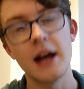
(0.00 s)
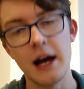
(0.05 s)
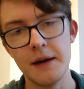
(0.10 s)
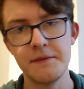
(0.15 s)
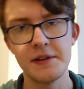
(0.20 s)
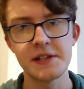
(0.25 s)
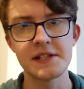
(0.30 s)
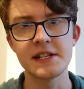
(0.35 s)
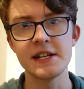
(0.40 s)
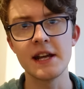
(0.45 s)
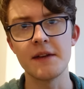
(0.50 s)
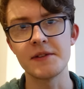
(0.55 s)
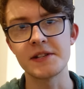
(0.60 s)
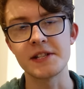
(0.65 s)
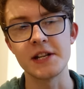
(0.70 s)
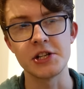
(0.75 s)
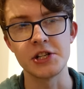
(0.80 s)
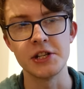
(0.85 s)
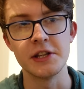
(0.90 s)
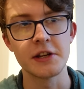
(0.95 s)
I'm visiting every
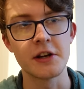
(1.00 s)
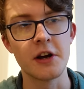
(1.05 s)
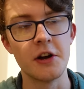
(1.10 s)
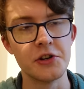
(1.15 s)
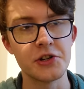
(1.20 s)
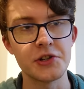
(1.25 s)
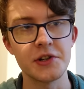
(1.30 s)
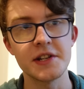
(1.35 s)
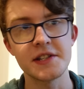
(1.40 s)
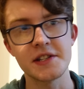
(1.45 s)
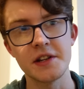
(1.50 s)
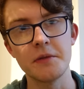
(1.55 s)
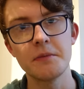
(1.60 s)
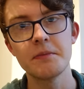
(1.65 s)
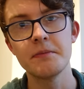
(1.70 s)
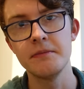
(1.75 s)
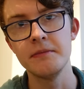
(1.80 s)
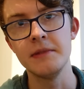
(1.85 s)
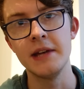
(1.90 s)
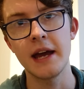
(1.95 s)
station in the country, so
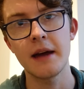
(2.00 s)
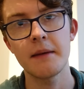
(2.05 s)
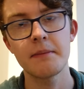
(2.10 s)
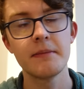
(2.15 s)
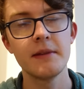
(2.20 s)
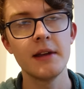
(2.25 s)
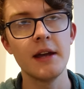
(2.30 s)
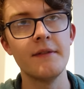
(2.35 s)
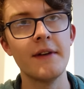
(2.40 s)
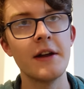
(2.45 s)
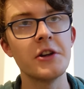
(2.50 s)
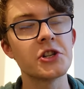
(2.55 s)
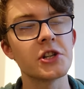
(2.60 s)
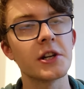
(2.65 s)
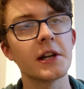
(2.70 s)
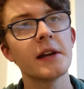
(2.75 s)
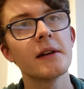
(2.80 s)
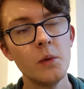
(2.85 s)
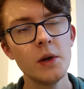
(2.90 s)
yeah, eventually.